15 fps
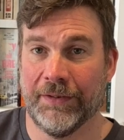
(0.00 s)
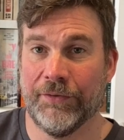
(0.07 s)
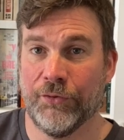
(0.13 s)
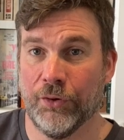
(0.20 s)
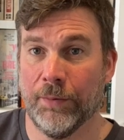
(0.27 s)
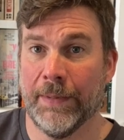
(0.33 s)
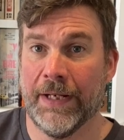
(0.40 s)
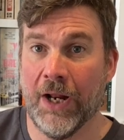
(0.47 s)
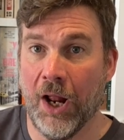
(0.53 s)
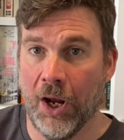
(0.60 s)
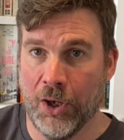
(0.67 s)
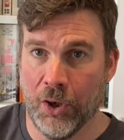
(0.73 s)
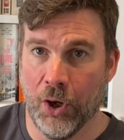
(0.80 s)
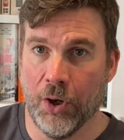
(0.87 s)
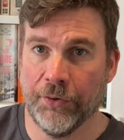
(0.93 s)
enjoyment a
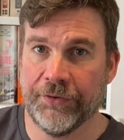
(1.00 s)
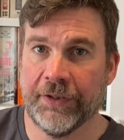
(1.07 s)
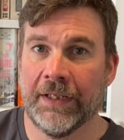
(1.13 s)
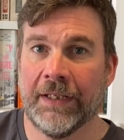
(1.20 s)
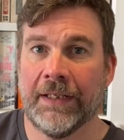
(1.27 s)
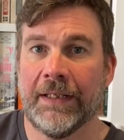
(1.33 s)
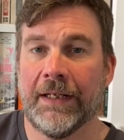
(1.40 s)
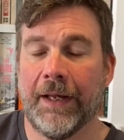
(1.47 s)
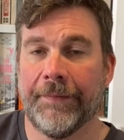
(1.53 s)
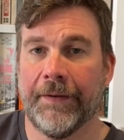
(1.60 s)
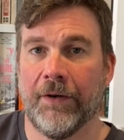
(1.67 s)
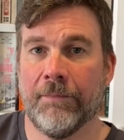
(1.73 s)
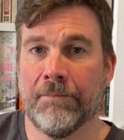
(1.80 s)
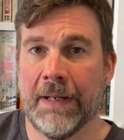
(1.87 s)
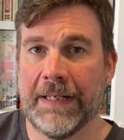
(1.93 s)
lot, and there
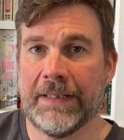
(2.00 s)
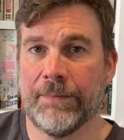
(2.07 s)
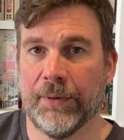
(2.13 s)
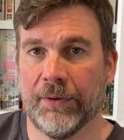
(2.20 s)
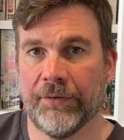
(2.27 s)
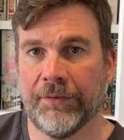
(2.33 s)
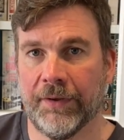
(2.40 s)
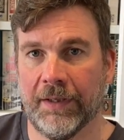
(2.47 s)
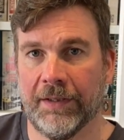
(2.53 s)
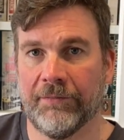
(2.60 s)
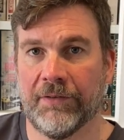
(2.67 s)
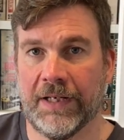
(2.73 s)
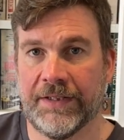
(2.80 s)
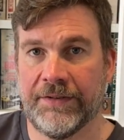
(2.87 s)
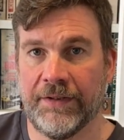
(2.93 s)
are many books that I've
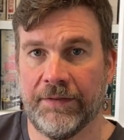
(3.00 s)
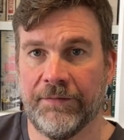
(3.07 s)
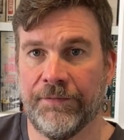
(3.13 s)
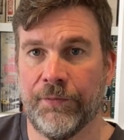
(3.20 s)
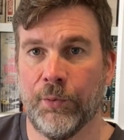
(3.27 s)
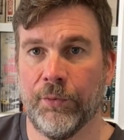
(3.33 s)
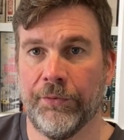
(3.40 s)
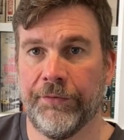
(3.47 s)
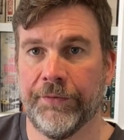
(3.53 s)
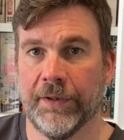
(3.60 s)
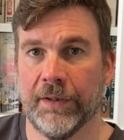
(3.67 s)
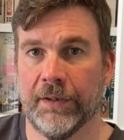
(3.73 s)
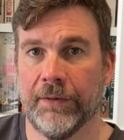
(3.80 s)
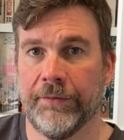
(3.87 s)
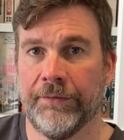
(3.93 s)
rated 4
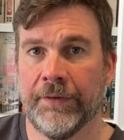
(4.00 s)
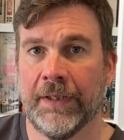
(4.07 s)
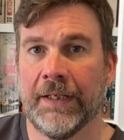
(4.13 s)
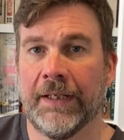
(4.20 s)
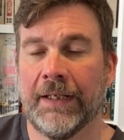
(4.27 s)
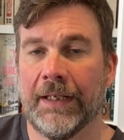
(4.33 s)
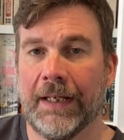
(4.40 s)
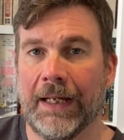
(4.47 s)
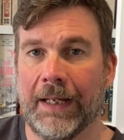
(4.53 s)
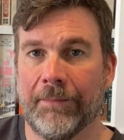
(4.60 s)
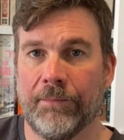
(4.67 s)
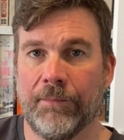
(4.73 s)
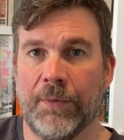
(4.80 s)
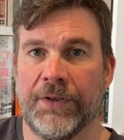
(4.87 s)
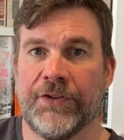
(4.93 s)
stars,
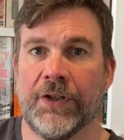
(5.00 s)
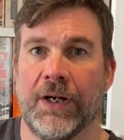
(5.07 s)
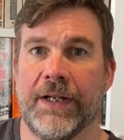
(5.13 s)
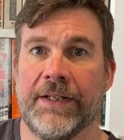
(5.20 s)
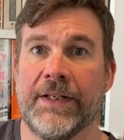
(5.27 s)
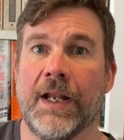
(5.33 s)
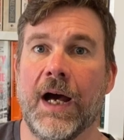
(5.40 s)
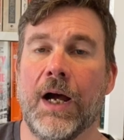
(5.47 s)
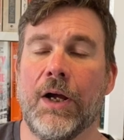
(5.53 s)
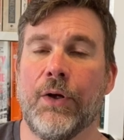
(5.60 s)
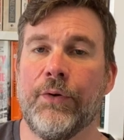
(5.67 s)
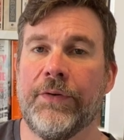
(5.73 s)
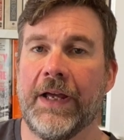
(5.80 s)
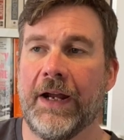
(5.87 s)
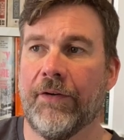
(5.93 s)
which I know
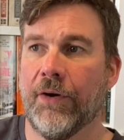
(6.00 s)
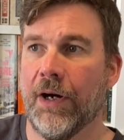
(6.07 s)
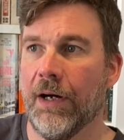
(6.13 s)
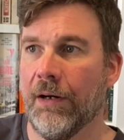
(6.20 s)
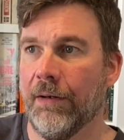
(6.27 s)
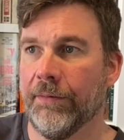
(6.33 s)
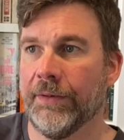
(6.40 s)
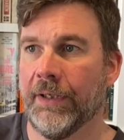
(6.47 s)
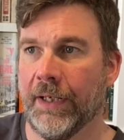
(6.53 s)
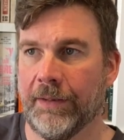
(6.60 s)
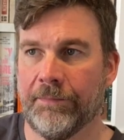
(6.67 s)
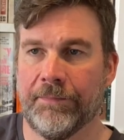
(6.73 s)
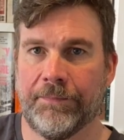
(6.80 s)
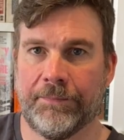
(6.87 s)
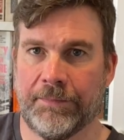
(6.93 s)
there are,
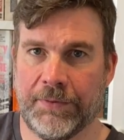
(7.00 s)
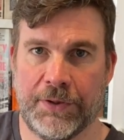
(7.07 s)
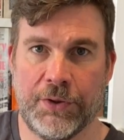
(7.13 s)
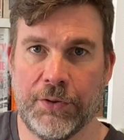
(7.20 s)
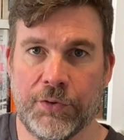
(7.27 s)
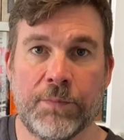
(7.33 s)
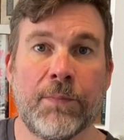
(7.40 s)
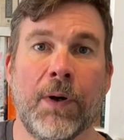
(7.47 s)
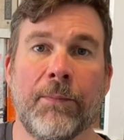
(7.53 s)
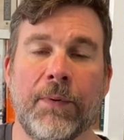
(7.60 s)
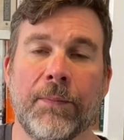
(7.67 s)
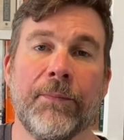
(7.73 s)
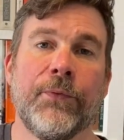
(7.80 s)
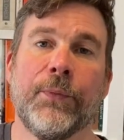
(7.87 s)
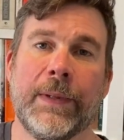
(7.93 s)
huge
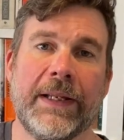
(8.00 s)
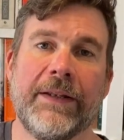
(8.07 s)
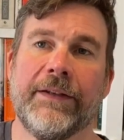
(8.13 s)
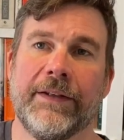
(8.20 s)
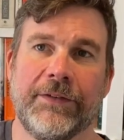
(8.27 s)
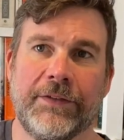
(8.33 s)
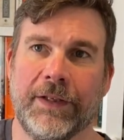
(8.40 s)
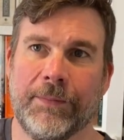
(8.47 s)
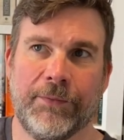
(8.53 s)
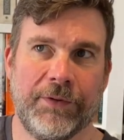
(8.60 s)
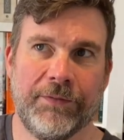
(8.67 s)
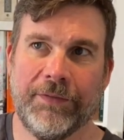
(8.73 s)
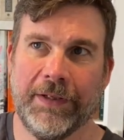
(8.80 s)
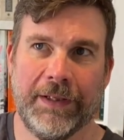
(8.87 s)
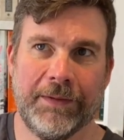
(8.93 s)
problems with in terms
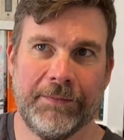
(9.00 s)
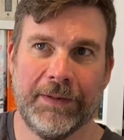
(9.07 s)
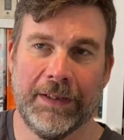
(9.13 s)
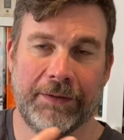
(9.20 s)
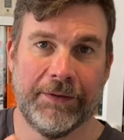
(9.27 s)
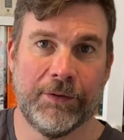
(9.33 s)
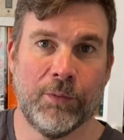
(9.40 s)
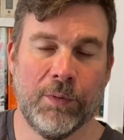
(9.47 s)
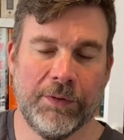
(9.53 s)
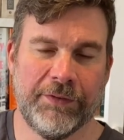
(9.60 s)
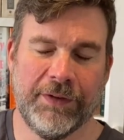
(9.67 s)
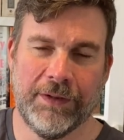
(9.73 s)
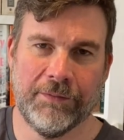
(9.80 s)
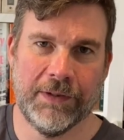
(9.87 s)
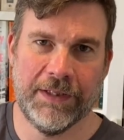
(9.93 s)
of the quality
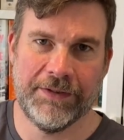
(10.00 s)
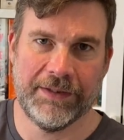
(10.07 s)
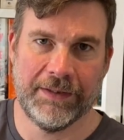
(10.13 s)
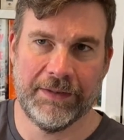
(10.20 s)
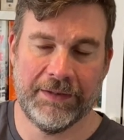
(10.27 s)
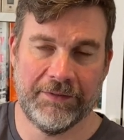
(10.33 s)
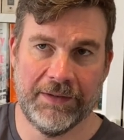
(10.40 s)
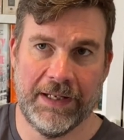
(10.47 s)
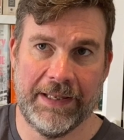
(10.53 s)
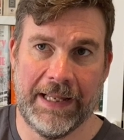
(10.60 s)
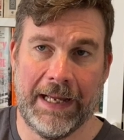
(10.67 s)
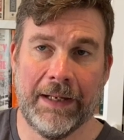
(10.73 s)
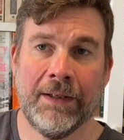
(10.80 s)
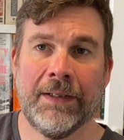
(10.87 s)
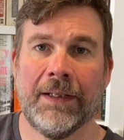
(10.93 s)
of the writing and things like
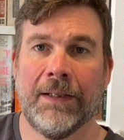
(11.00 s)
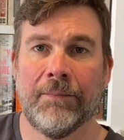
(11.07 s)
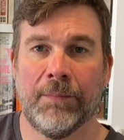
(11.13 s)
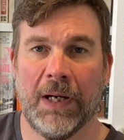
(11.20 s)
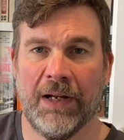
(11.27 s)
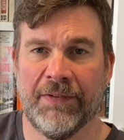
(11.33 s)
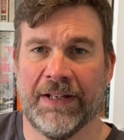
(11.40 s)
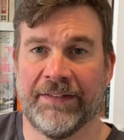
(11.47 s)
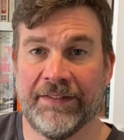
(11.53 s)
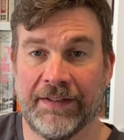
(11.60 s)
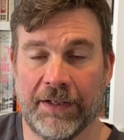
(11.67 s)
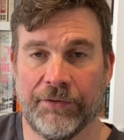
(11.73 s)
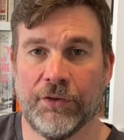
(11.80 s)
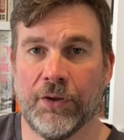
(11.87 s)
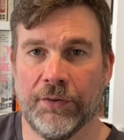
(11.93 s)
that. But I've had
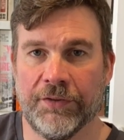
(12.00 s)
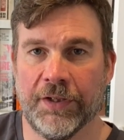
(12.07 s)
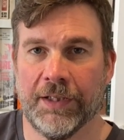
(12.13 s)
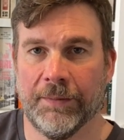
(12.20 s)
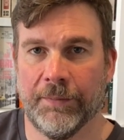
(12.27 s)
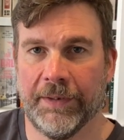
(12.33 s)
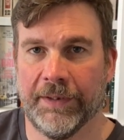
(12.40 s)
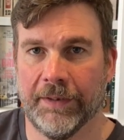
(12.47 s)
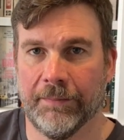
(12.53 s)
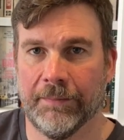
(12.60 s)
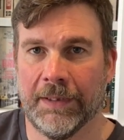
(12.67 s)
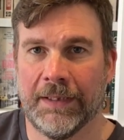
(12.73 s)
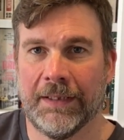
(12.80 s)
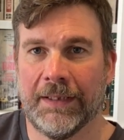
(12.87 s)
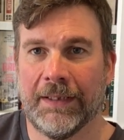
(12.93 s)
such a good time with them,
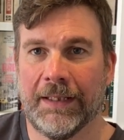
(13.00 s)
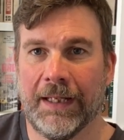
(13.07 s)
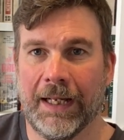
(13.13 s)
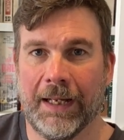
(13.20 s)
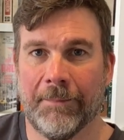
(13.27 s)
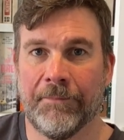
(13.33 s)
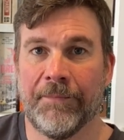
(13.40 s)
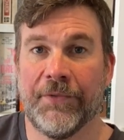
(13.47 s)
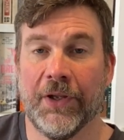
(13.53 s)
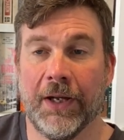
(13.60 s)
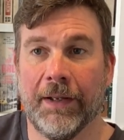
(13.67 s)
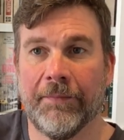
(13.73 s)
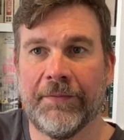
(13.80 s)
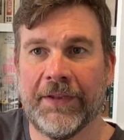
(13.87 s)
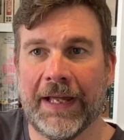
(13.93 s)

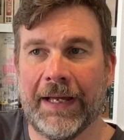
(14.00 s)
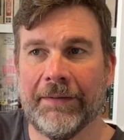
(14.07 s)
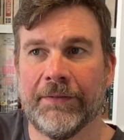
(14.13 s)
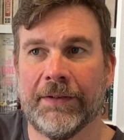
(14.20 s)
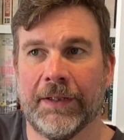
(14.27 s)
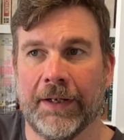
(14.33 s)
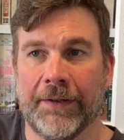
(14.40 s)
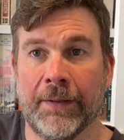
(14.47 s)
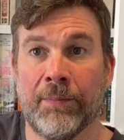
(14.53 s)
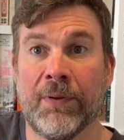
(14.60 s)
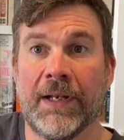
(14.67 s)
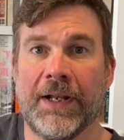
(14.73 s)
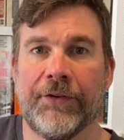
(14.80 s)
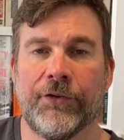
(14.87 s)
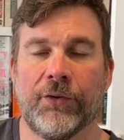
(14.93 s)
that the
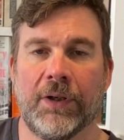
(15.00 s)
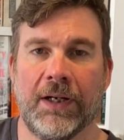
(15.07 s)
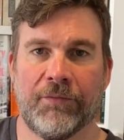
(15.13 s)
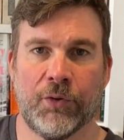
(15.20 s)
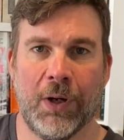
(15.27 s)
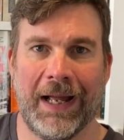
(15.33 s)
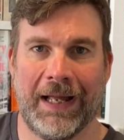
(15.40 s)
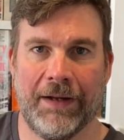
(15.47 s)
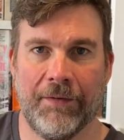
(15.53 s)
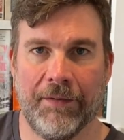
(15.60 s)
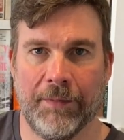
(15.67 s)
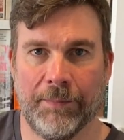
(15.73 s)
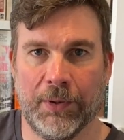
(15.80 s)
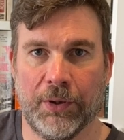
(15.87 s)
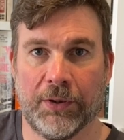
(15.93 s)
pleasure I've got out of the
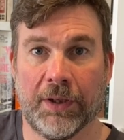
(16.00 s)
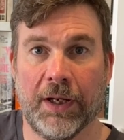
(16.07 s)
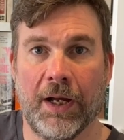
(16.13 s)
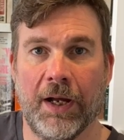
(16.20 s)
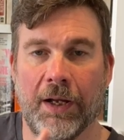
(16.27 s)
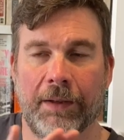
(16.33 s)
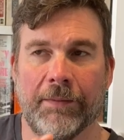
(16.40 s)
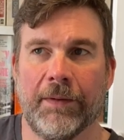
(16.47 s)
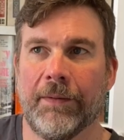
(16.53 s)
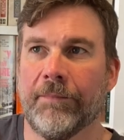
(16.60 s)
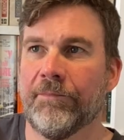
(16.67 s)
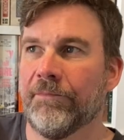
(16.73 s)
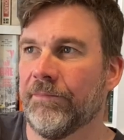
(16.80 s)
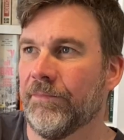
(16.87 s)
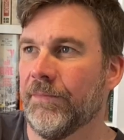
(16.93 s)
book
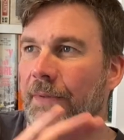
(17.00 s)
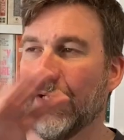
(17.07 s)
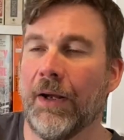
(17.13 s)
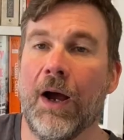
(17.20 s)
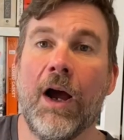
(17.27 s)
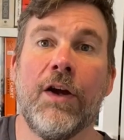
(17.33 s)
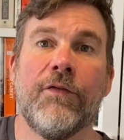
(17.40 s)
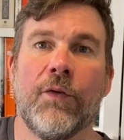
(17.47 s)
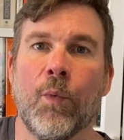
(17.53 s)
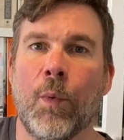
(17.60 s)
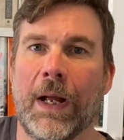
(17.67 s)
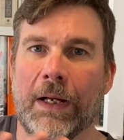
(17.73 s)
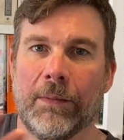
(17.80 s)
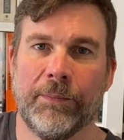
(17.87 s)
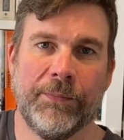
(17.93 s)

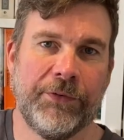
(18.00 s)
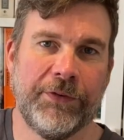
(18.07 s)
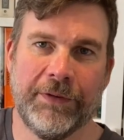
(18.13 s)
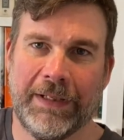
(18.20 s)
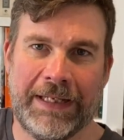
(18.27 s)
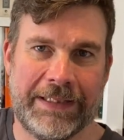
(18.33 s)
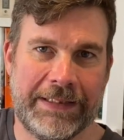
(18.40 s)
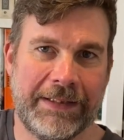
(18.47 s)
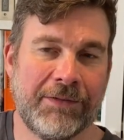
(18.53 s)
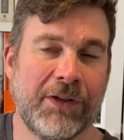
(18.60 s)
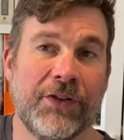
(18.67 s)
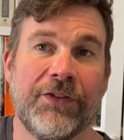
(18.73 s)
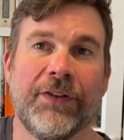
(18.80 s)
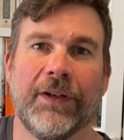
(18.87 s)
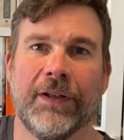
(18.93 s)
overwhelms any
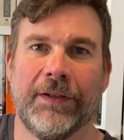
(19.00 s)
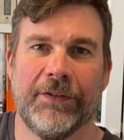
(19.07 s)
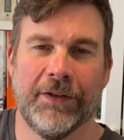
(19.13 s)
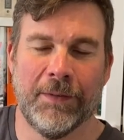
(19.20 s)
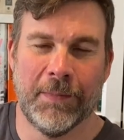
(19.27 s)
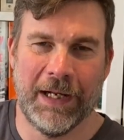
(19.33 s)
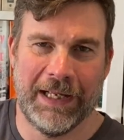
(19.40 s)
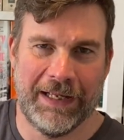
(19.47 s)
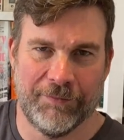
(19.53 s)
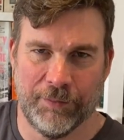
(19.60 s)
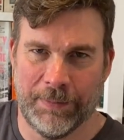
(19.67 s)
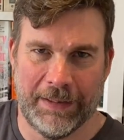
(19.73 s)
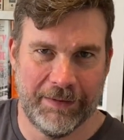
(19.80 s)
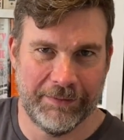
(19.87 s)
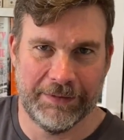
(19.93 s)
concerns I might have
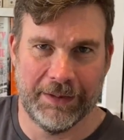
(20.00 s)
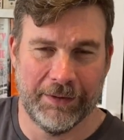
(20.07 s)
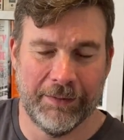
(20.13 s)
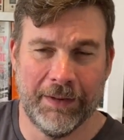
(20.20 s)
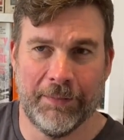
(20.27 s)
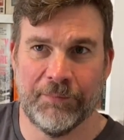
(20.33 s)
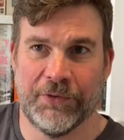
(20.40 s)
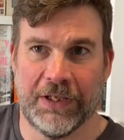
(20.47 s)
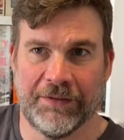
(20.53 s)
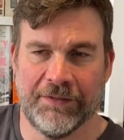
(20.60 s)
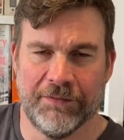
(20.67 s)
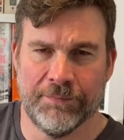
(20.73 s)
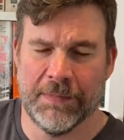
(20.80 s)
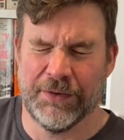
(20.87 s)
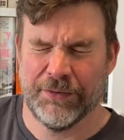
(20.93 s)
about,
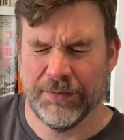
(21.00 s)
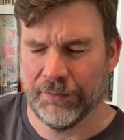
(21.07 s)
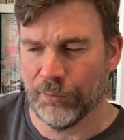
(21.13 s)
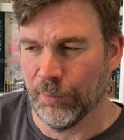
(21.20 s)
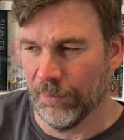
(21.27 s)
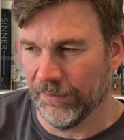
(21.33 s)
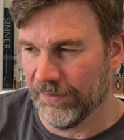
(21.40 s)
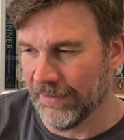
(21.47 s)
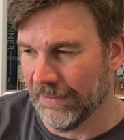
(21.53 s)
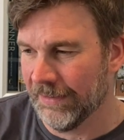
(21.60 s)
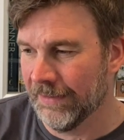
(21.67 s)
objective measures of quality.